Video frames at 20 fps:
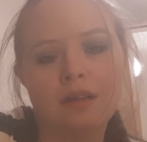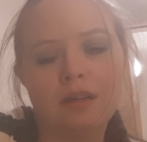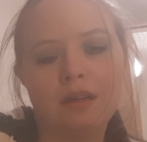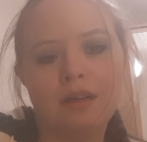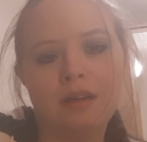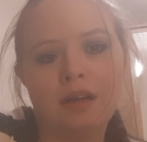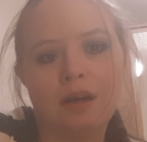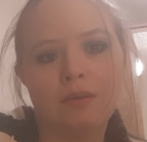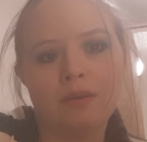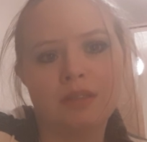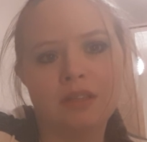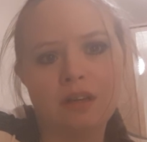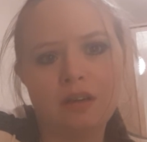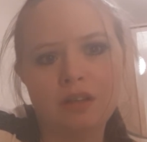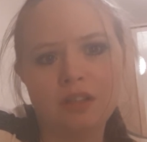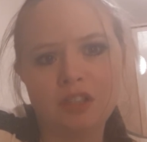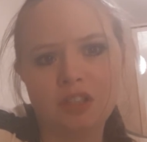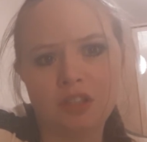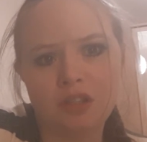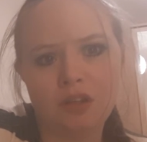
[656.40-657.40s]
You know, as
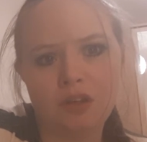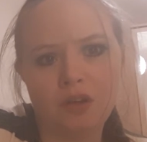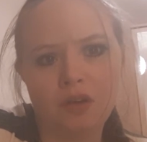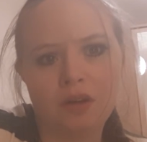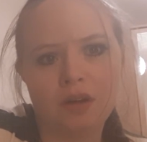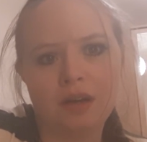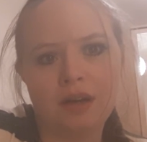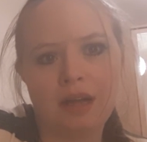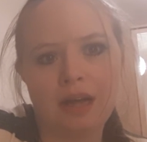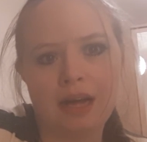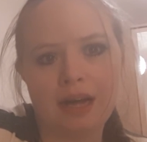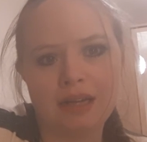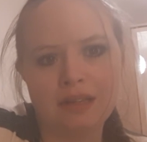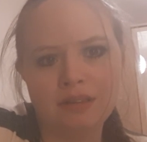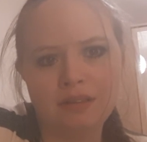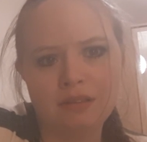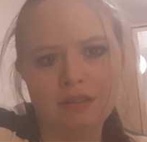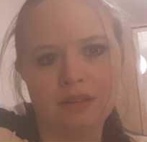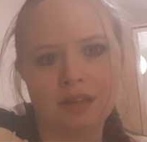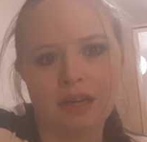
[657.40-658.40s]
long as you, you can
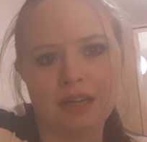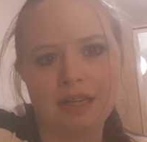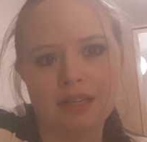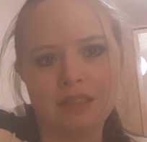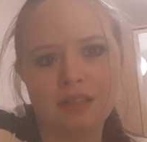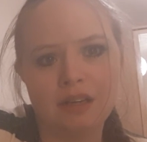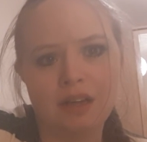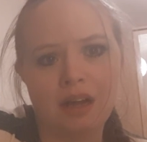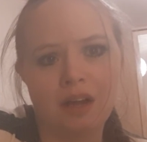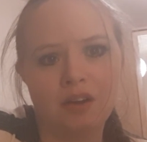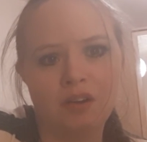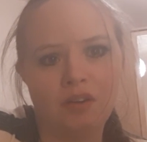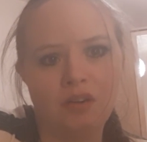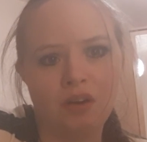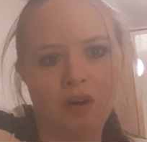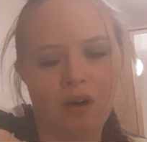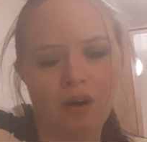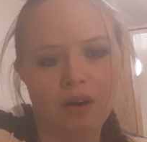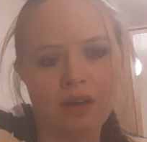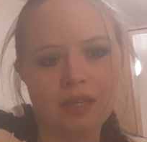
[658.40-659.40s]
handle that in a
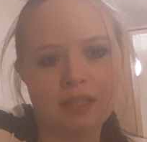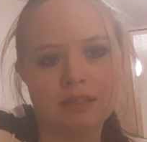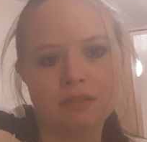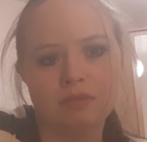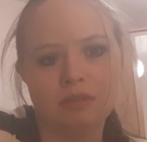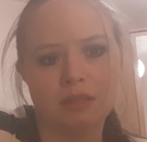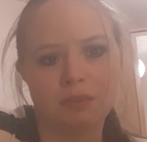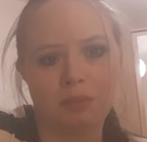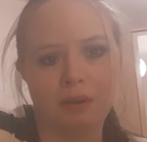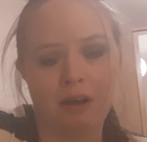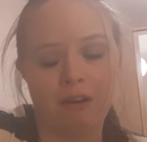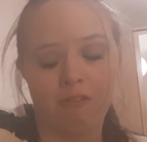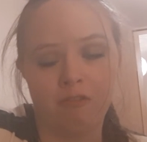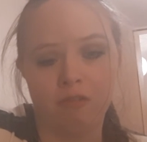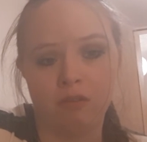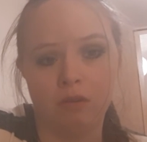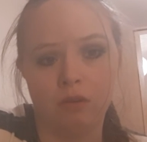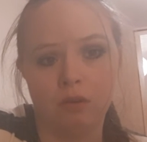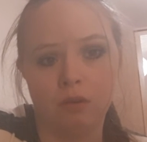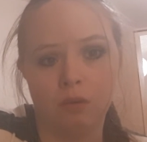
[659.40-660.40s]
nice,
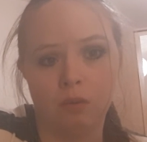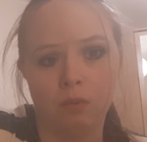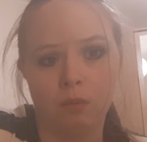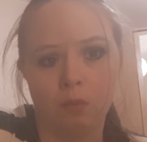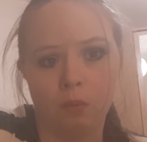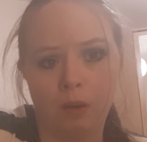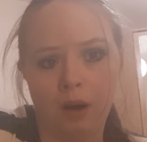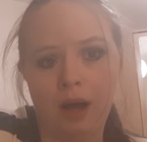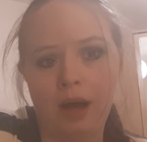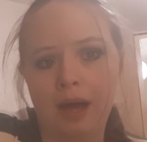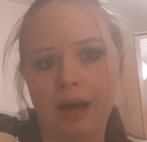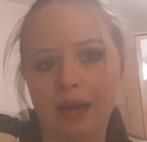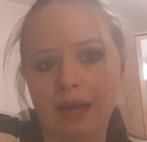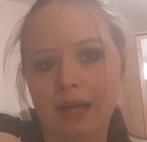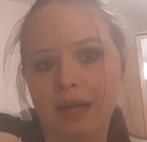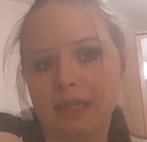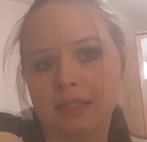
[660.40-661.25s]
respectful way,